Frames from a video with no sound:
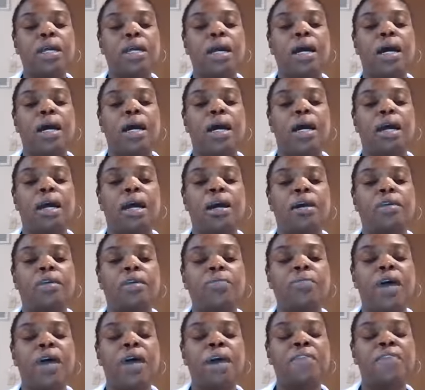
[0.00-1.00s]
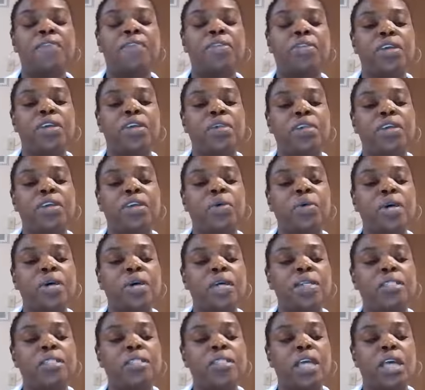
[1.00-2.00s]
I felt that there
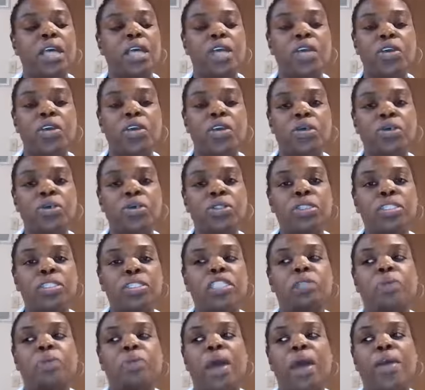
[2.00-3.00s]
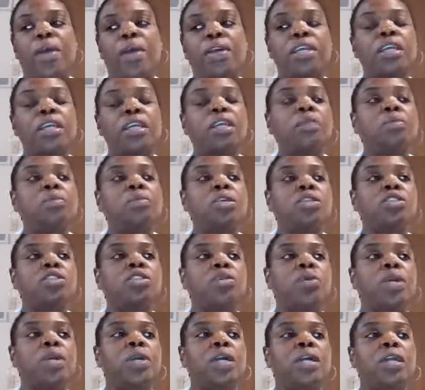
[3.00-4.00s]
was a huge disparity
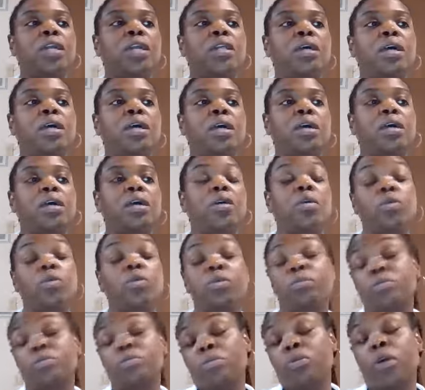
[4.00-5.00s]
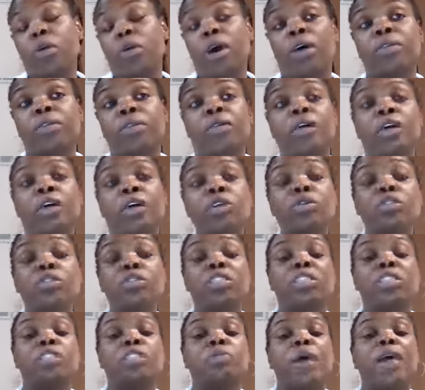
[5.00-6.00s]
between, well, a huge
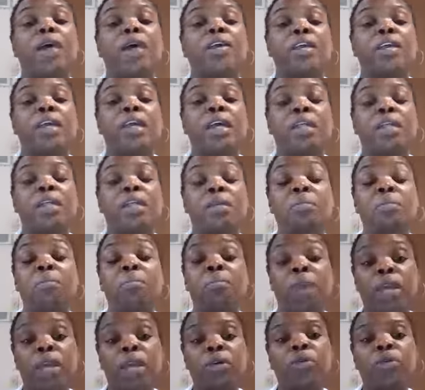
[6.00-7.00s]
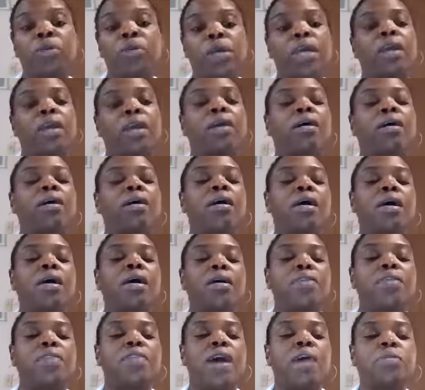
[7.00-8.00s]
disparity in the medical care
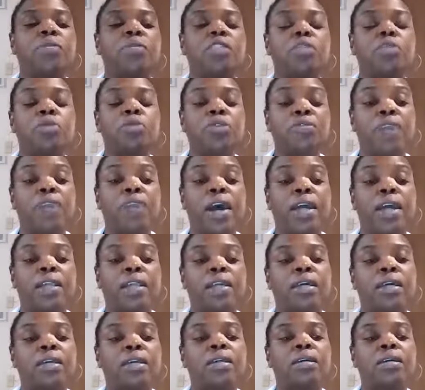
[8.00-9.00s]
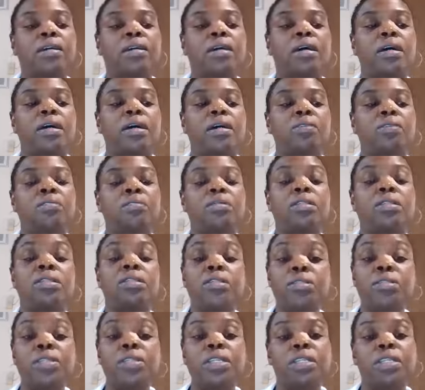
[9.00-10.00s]
that was provided
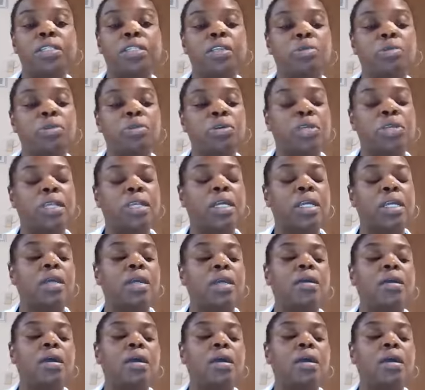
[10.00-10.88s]
to this community.